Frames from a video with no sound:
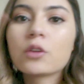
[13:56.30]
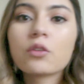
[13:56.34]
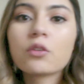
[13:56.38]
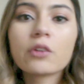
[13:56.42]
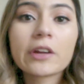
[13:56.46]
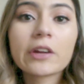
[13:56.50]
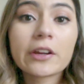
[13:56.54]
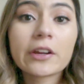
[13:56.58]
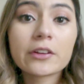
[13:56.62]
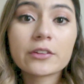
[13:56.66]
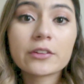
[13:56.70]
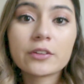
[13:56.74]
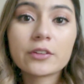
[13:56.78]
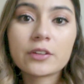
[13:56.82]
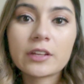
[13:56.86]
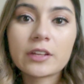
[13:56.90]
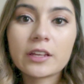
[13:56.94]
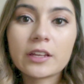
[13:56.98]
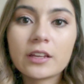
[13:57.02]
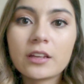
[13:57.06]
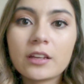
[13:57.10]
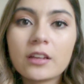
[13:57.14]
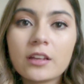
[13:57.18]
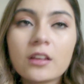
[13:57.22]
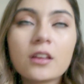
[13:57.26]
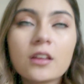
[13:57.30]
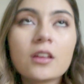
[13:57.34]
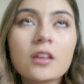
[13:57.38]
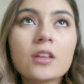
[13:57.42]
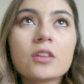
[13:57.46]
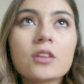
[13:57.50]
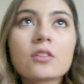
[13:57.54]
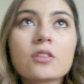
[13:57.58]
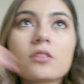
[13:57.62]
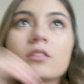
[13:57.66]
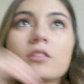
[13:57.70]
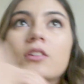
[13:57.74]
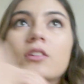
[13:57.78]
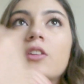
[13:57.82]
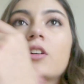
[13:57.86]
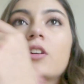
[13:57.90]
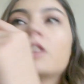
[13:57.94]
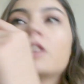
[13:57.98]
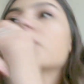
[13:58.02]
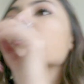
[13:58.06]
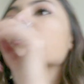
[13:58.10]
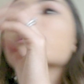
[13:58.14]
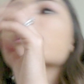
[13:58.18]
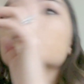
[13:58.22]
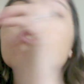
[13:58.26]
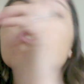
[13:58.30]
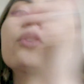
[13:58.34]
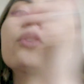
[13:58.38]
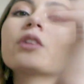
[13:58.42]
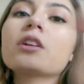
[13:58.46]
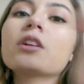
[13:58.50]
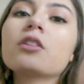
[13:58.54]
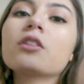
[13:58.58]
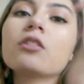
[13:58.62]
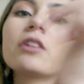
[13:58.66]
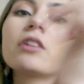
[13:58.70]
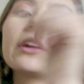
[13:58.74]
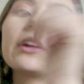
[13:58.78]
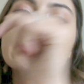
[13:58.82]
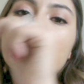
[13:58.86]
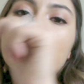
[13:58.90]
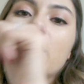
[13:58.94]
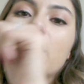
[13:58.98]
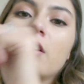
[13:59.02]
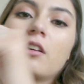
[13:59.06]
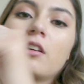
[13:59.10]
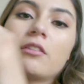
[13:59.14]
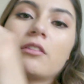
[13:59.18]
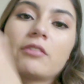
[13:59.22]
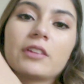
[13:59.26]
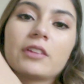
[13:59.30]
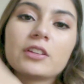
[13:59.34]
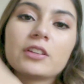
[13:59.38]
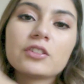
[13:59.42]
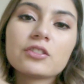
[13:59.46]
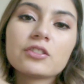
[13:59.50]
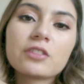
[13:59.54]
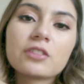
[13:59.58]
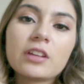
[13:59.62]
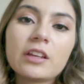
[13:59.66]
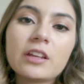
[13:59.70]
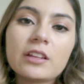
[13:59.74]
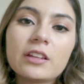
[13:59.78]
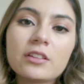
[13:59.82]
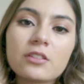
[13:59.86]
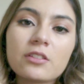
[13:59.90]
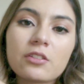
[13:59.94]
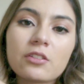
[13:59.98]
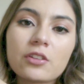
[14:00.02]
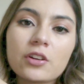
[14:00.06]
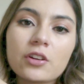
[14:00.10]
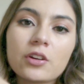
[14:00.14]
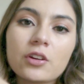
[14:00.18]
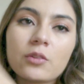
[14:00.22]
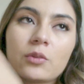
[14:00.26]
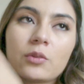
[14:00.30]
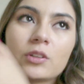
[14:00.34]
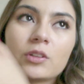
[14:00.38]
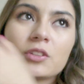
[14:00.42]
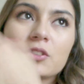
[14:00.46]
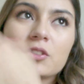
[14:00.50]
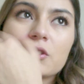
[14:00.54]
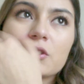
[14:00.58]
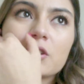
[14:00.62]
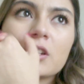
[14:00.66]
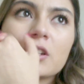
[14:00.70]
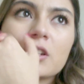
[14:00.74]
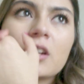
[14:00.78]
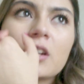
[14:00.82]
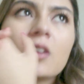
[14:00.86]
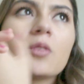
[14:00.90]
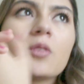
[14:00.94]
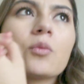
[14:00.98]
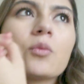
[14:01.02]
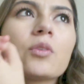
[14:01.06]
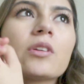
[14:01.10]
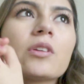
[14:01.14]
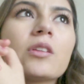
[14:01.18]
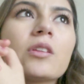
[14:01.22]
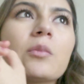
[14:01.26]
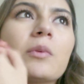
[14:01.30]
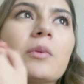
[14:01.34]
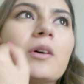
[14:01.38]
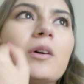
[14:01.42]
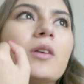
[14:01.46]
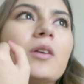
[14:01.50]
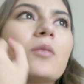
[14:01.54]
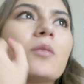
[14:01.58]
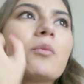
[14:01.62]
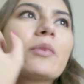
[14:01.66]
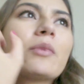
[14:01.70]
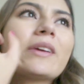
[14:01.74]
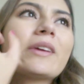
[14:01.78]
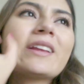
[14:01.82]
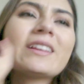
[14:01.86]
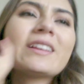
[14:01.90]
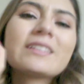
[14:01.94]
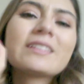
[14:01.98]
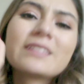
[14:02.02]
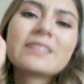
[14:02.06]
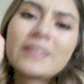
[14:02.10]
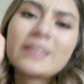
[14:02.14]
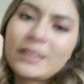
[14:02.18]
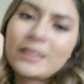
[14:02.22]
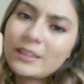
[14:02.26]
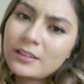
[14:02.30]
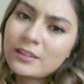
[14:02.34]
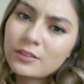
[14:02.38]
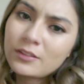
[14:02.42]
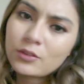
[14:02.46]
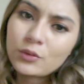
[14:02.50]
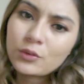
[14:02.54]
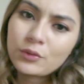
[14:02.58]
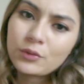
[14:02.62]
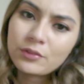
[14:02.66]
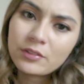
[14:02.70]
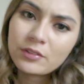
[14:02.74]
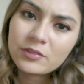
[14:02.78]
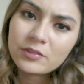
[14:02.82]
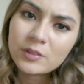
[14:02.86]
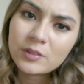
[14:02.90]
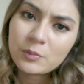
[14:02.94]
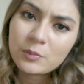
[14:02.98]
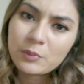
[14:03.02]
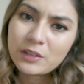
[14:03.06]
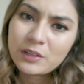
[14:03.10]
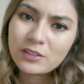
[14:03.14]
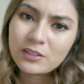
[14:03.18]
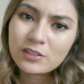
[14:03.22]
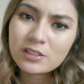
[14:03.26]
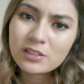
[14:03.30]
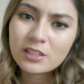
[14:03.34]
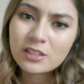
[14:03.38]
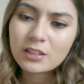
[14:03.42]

critical care today. So if I do critical care, I'll finish the insert, which was about probably 10 to 15